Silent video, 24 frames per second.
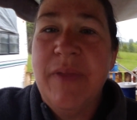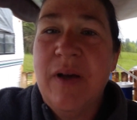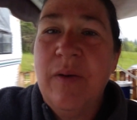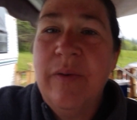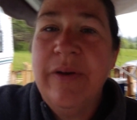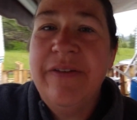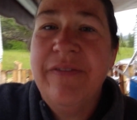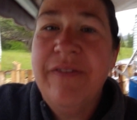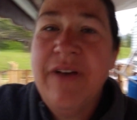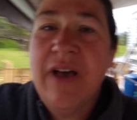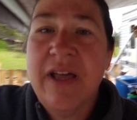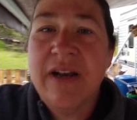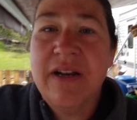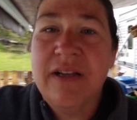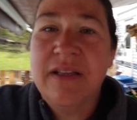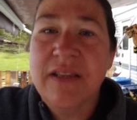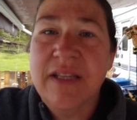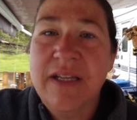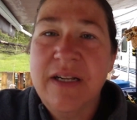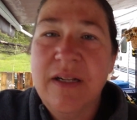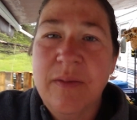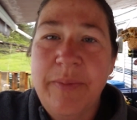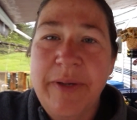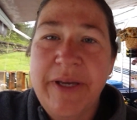We've gotten a
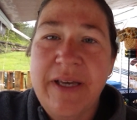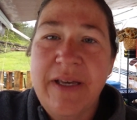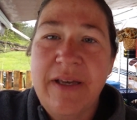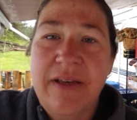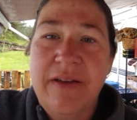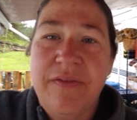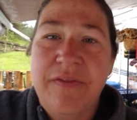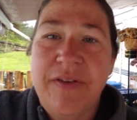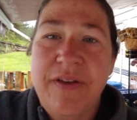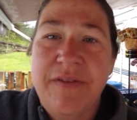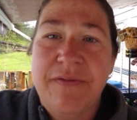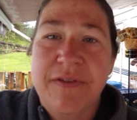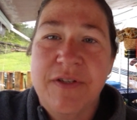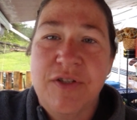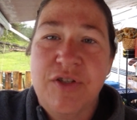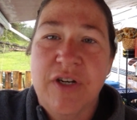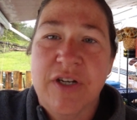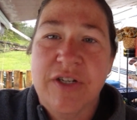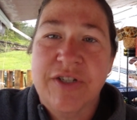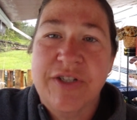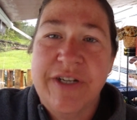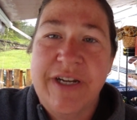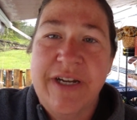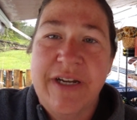little bit of
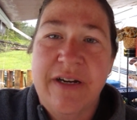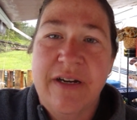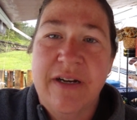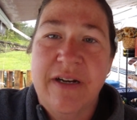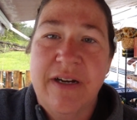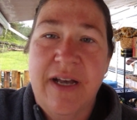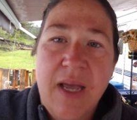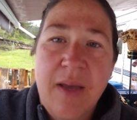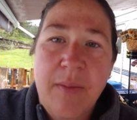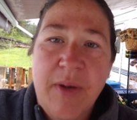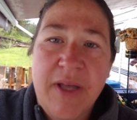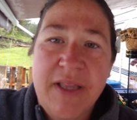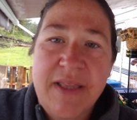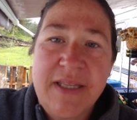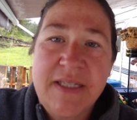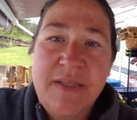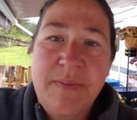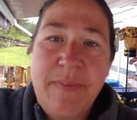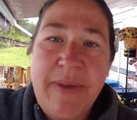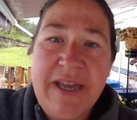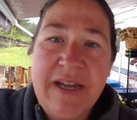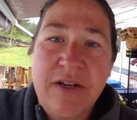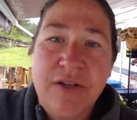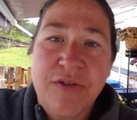infrastructure here. I bought
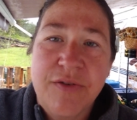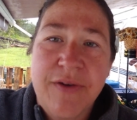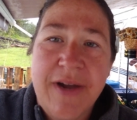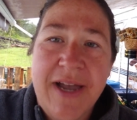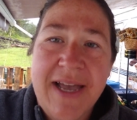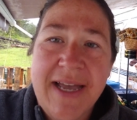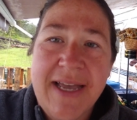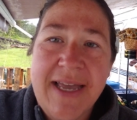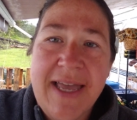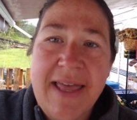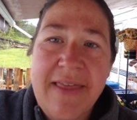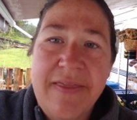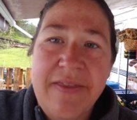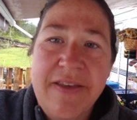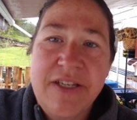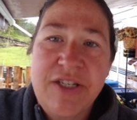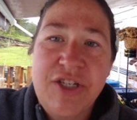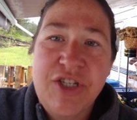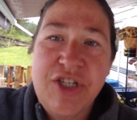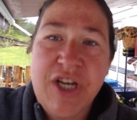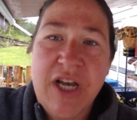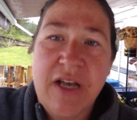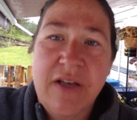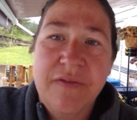this baker's rack and
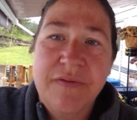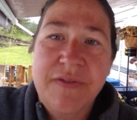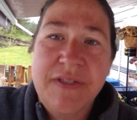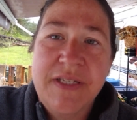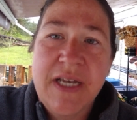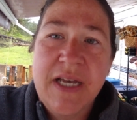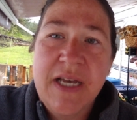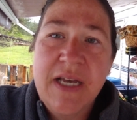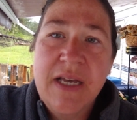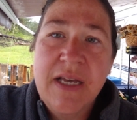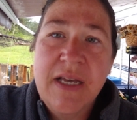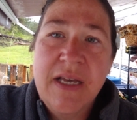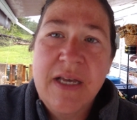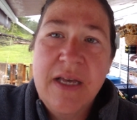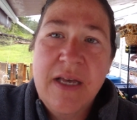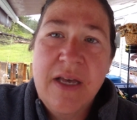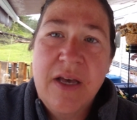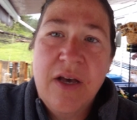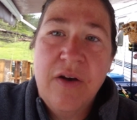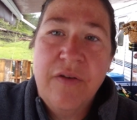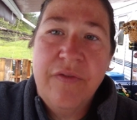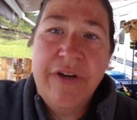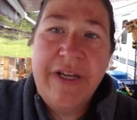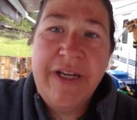these shelves
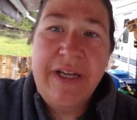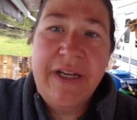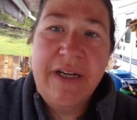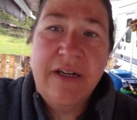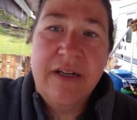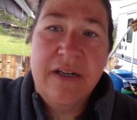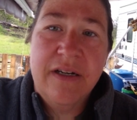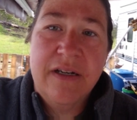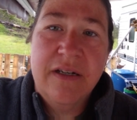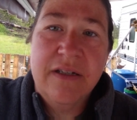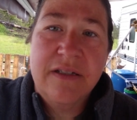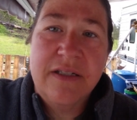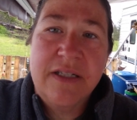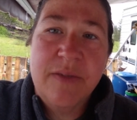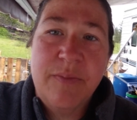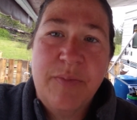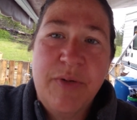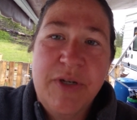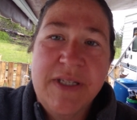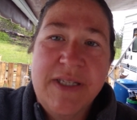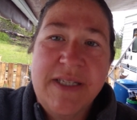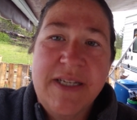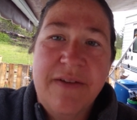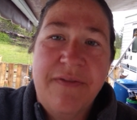over here to
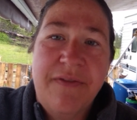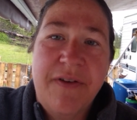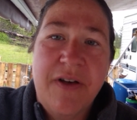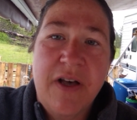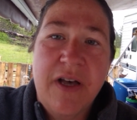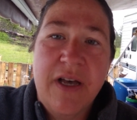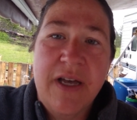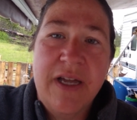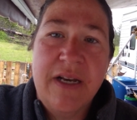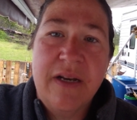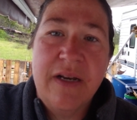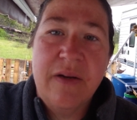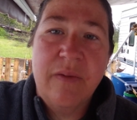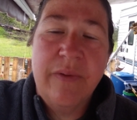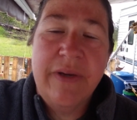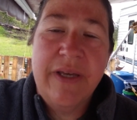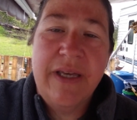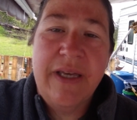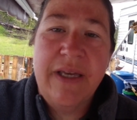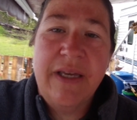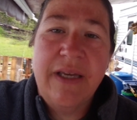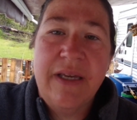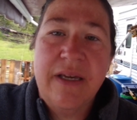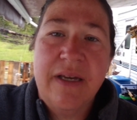put stuff on.
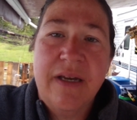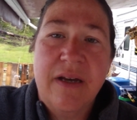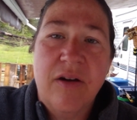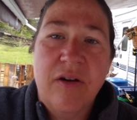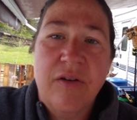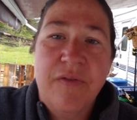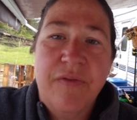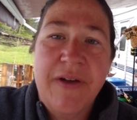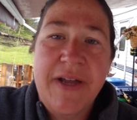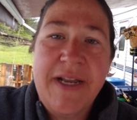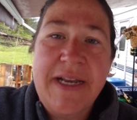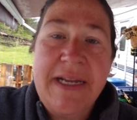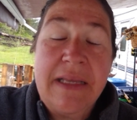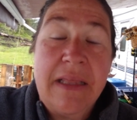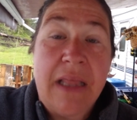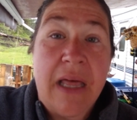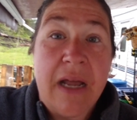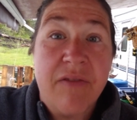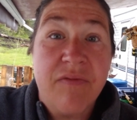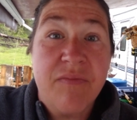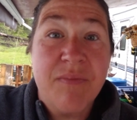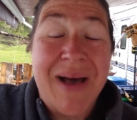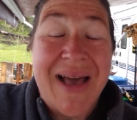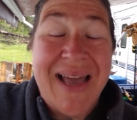We are finding a
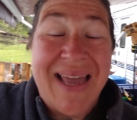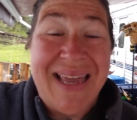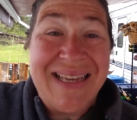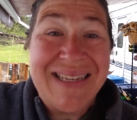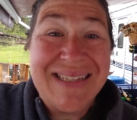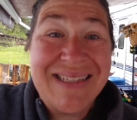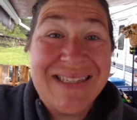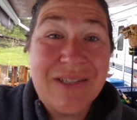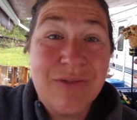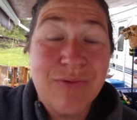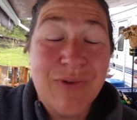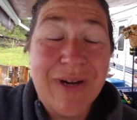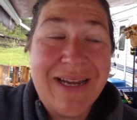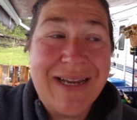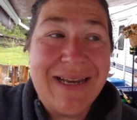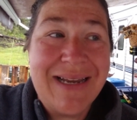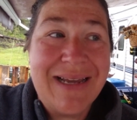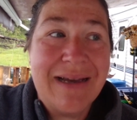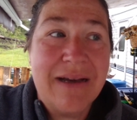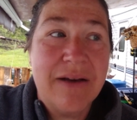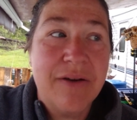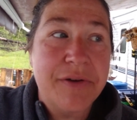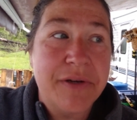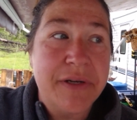lot of mice right
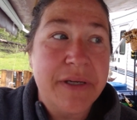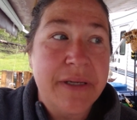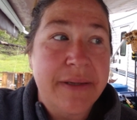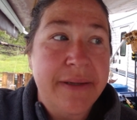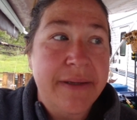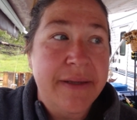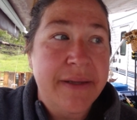now.